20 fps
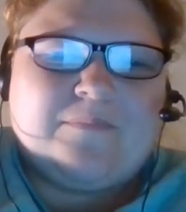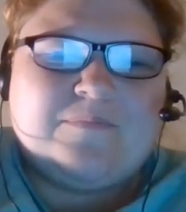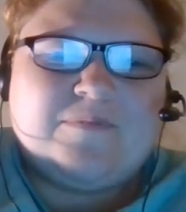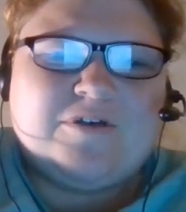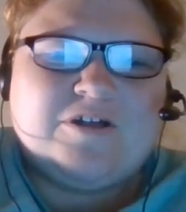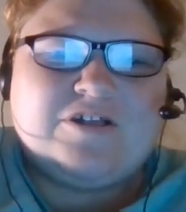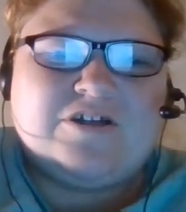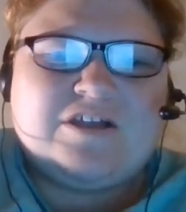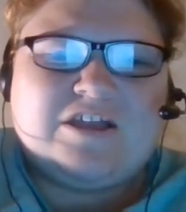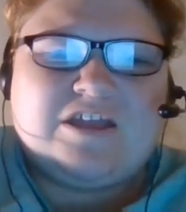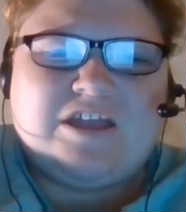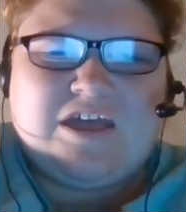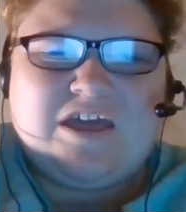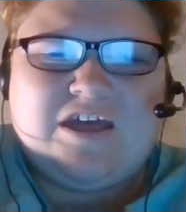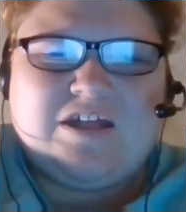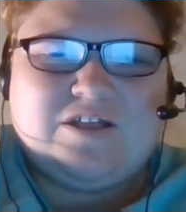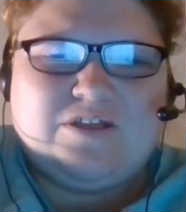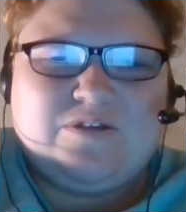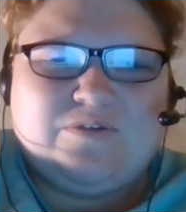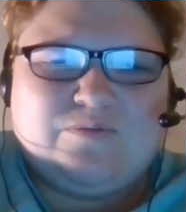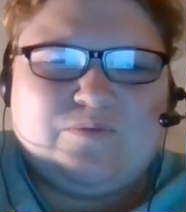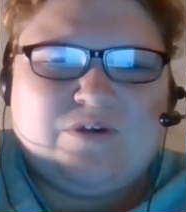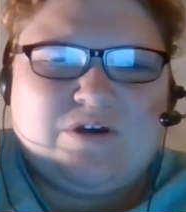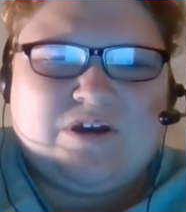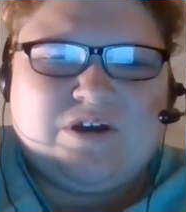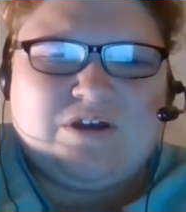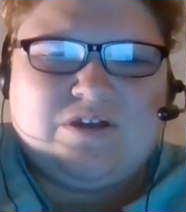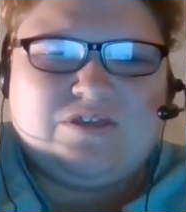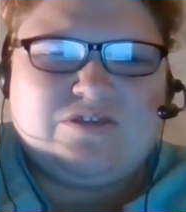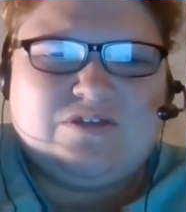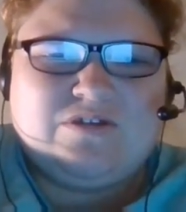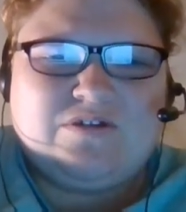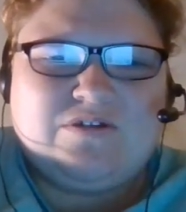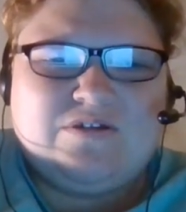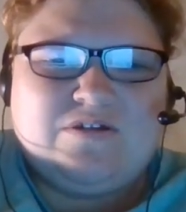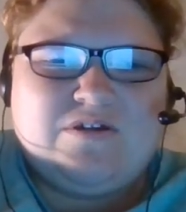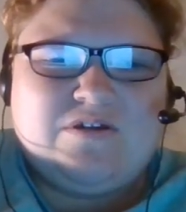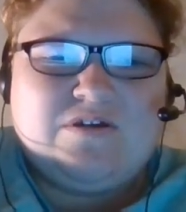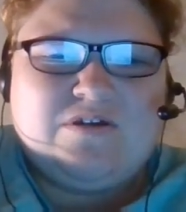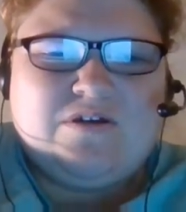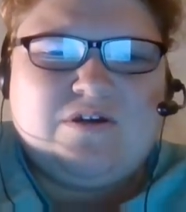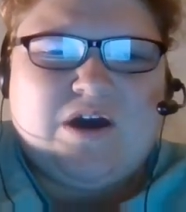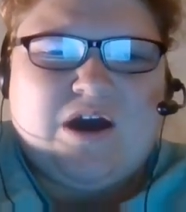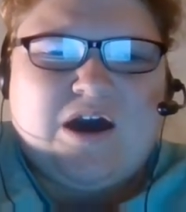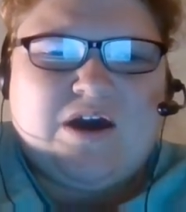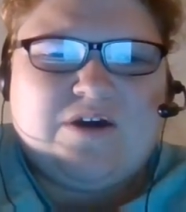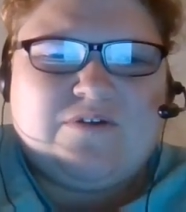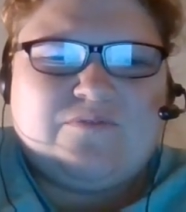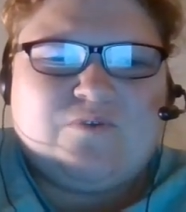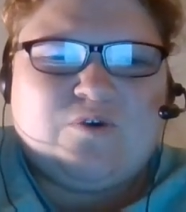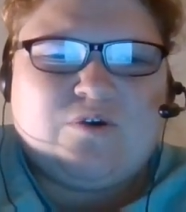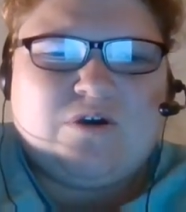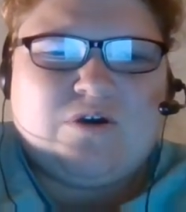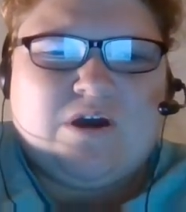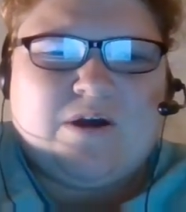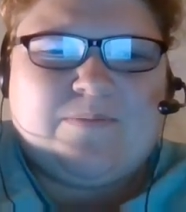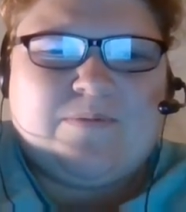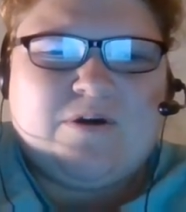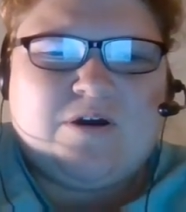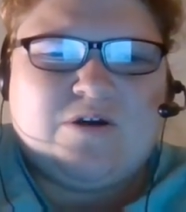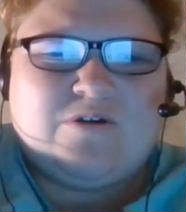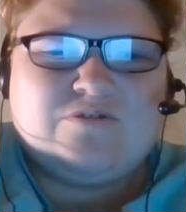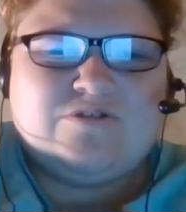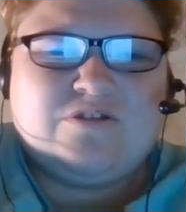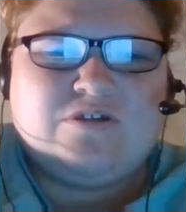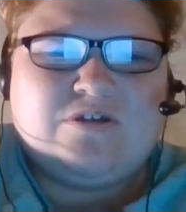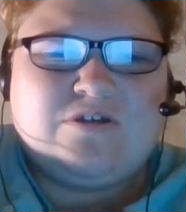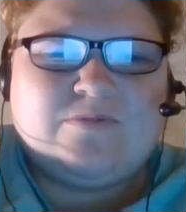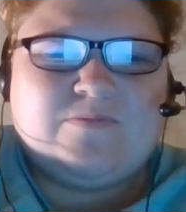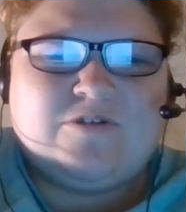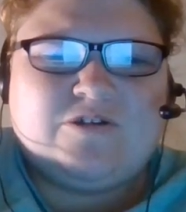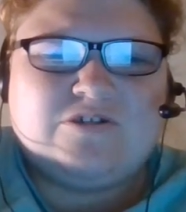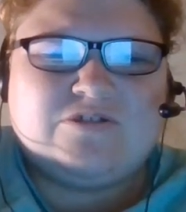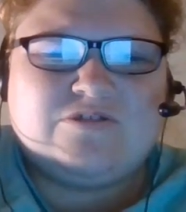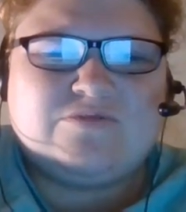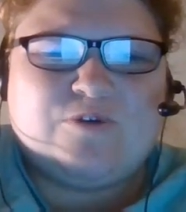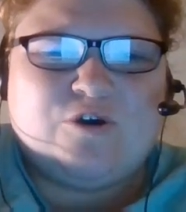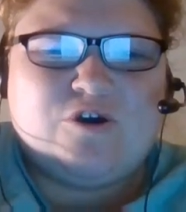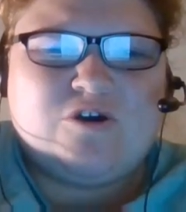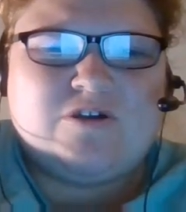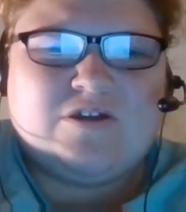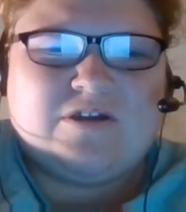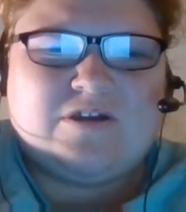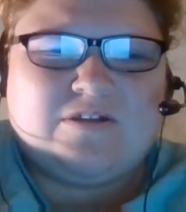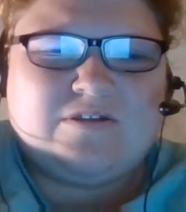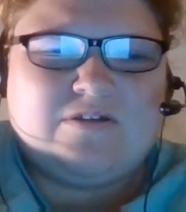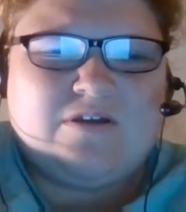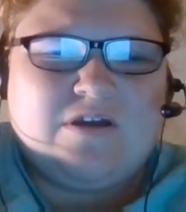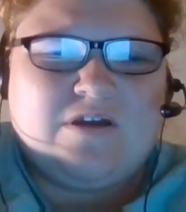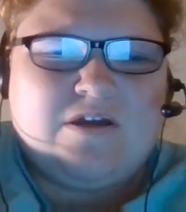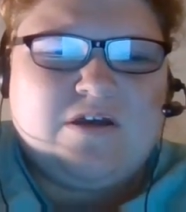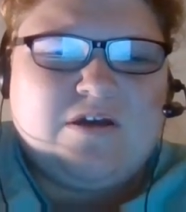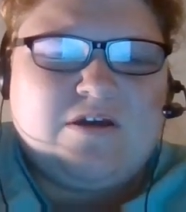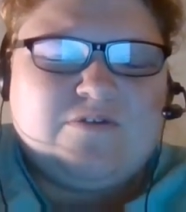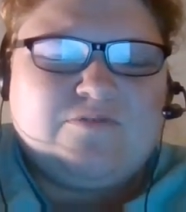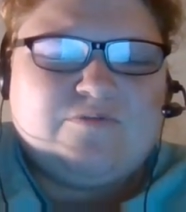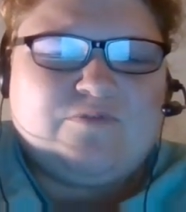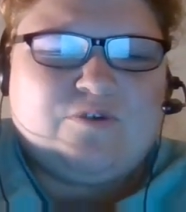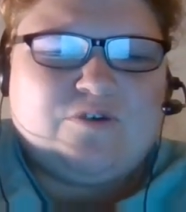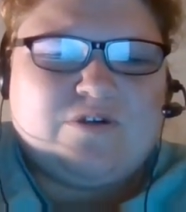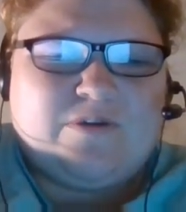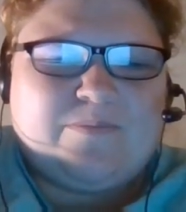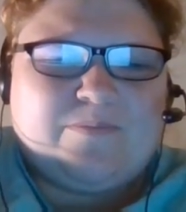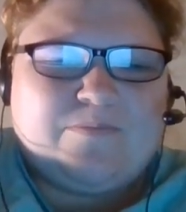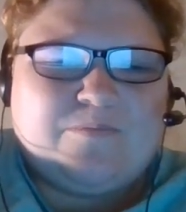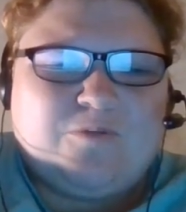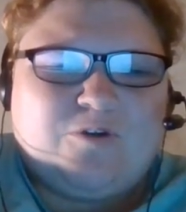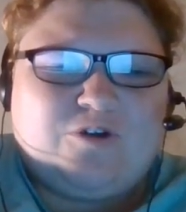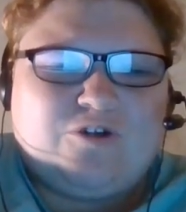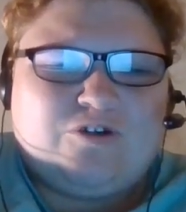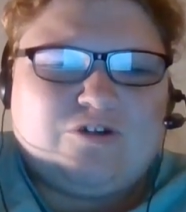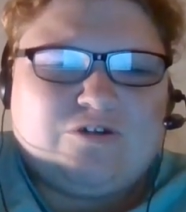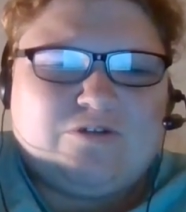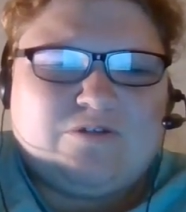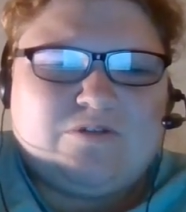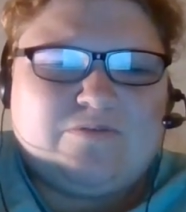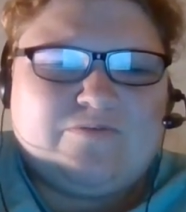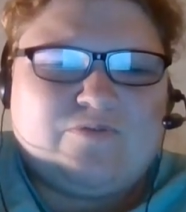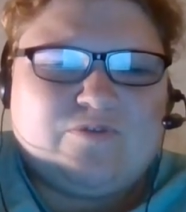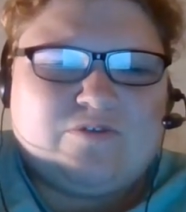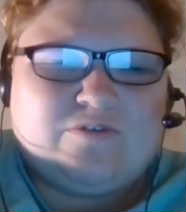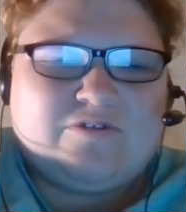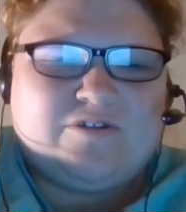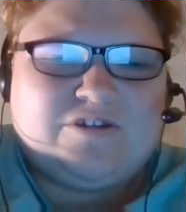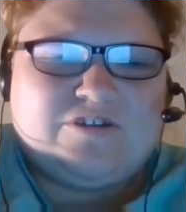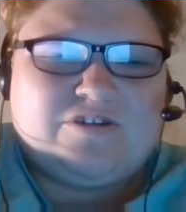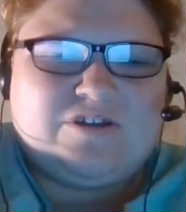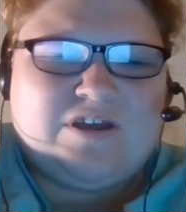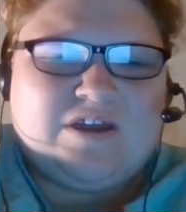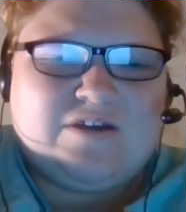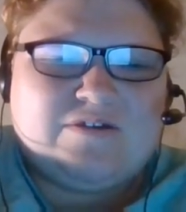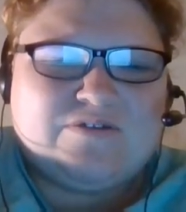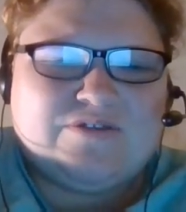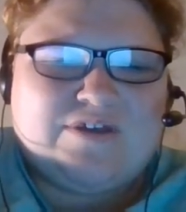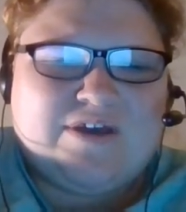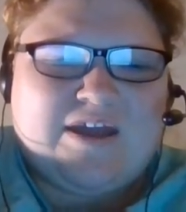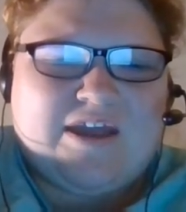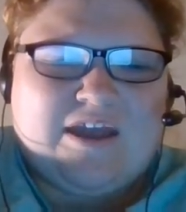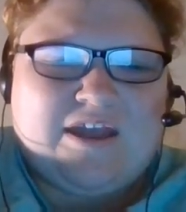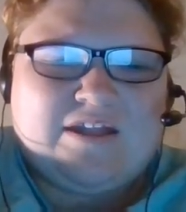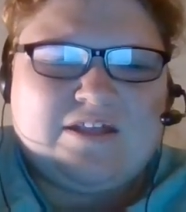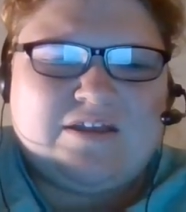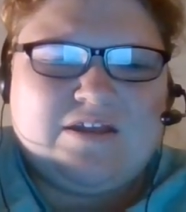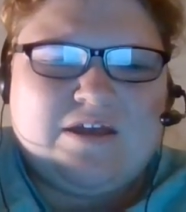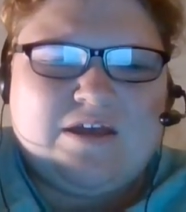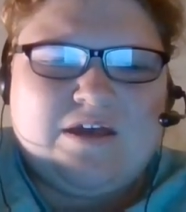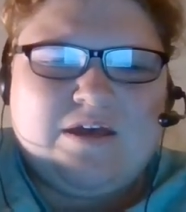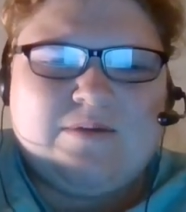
Billy the Kid was up for a posthumous pardon for the murder for which he was hanged.